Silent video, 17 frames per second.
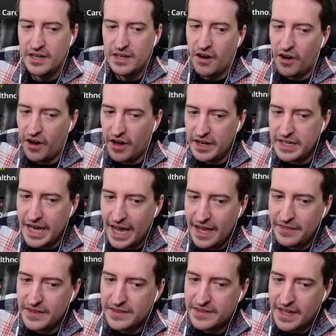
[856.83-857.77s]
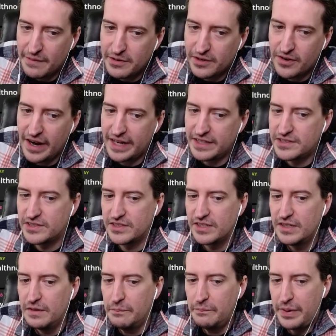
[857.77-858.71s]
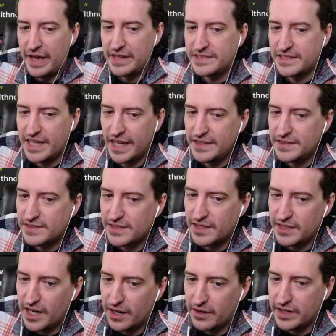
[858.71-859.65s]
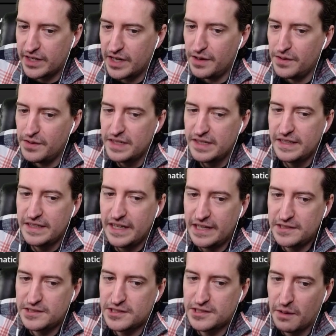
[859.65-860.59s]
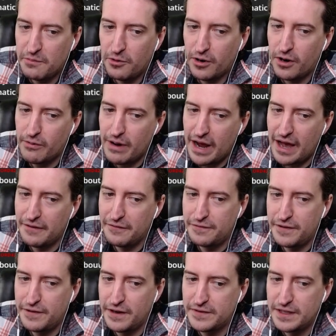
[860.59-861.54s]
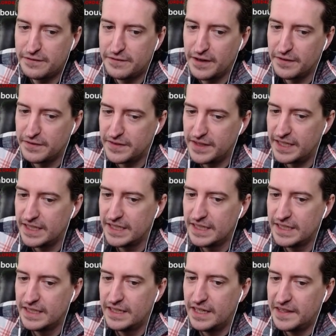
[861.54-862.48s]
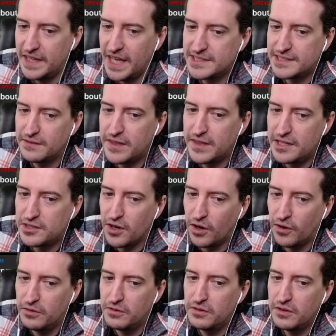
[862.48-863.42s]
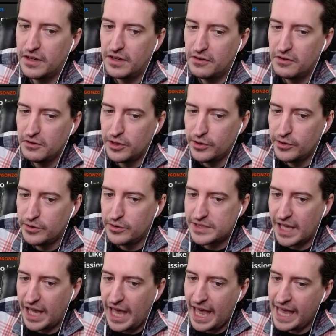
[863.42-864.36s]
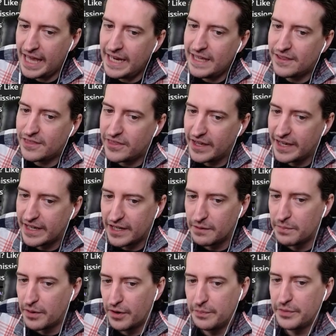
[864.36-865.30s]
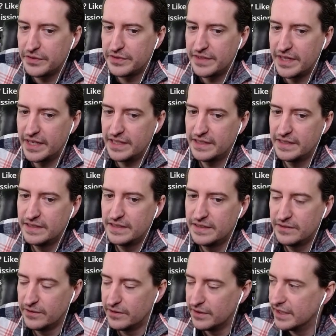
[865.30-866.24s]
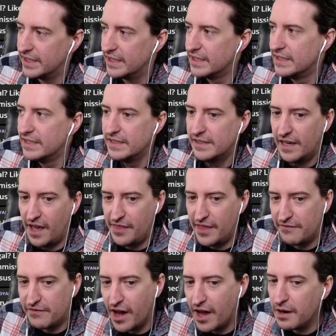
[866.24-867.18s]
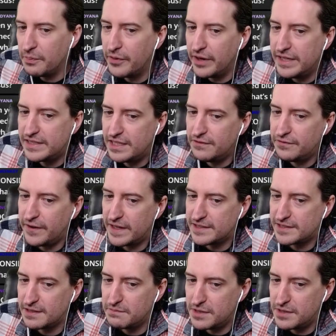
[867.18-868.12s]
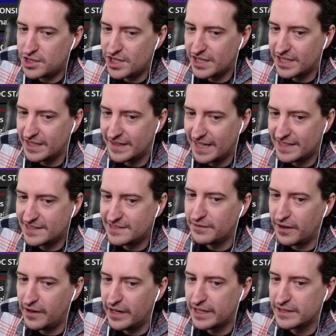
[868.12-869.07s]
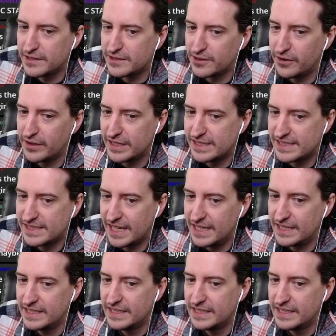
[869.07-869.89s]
On net, the Democrats' best case scenario is somewhere around 50-50. And that's if they don't lose anything in a purple state, really. And they've got to play defense in Michigan. That's a very concerning state.